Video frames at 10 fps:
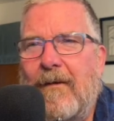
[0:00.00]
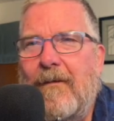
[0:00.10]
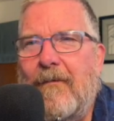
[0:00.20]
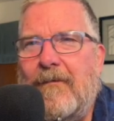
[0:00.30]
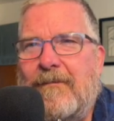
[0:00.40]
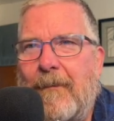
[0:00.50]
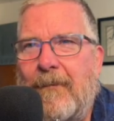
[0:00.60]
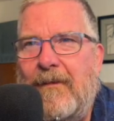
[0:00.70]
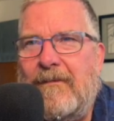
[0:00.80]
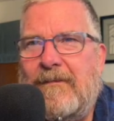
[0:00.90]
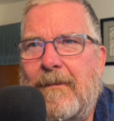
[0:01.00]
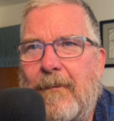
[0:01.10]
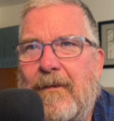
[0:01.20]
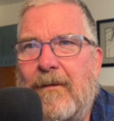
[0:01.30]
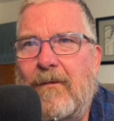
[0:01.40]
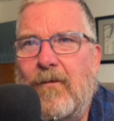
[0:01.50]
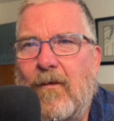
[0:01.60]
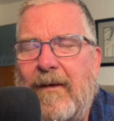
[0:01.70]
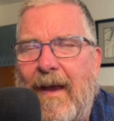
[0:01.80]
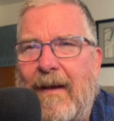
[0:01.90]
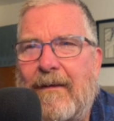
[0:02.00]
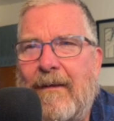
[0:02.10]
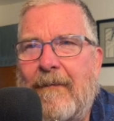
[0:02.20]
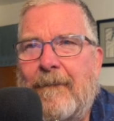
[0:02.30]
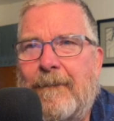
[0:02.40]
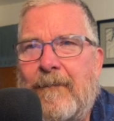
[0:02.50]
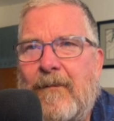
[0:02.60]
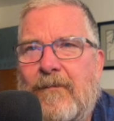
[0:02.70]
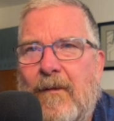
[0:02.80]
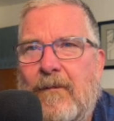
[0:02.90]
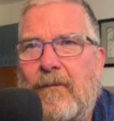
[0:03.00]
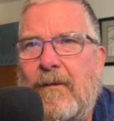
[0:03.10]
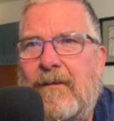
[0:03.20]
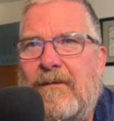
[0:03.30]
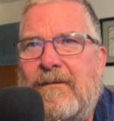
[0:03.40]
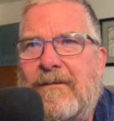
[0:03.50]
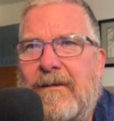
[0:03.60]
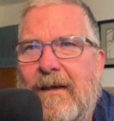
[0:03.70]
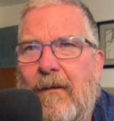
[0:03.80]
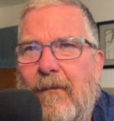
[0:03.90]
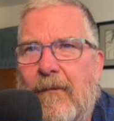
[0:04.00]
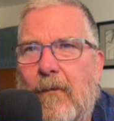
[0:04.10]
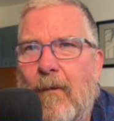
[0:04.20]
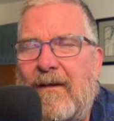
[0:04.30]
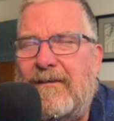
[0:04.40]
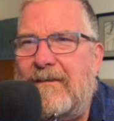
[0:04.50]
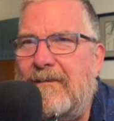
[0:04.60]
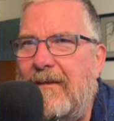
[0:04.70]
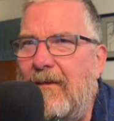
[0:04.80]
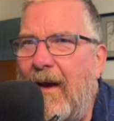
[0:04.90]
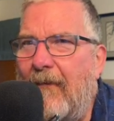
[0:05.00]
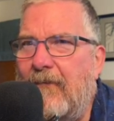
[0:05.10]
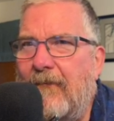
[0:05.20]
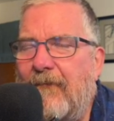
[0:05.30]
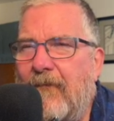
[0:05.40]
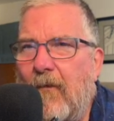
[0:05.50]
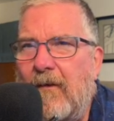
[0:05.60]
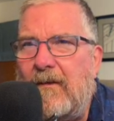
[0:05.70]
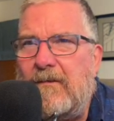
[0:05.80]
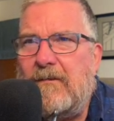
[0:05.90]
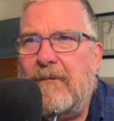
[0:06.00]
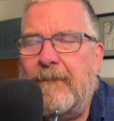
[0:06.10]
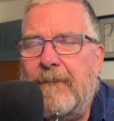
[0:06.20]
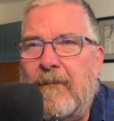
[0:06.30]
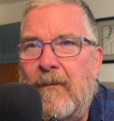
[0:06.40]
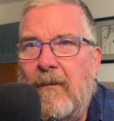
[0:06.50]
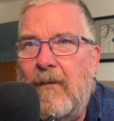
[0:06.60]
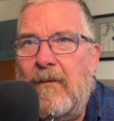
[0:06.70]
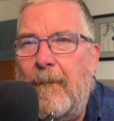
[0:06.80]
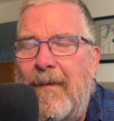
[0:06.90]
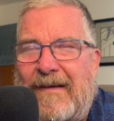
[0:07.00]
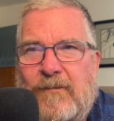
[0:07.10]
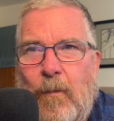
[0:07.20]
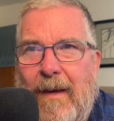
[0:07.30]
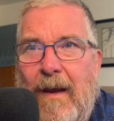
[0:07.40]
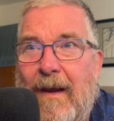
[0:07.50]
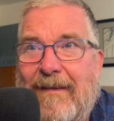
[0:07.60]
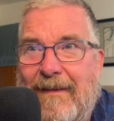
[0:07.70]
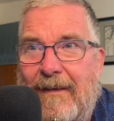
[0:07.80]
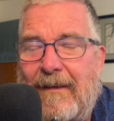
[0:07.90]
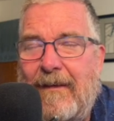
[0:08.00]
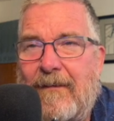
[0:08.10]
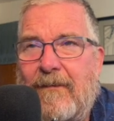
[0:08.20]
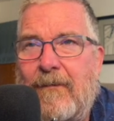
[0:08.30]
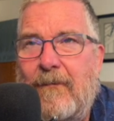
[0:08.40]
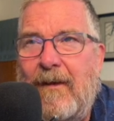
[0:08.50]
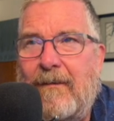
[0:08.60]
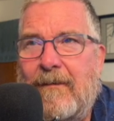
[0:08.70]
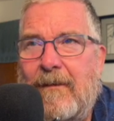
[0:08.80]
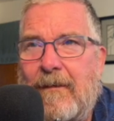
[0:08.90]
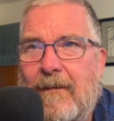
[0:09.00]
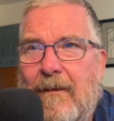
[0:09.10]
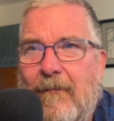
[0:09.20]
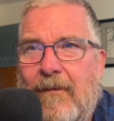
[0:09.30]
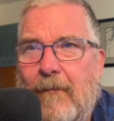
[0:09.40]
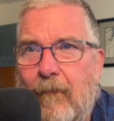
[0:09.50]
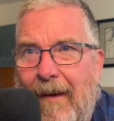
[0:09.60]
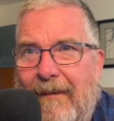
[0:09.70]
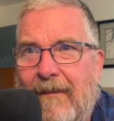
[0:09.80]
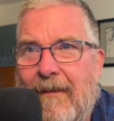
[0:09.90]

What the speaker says: or something, just something to look at so that you can see all the nuances, and you have to focus. The best way, I think, to get everything right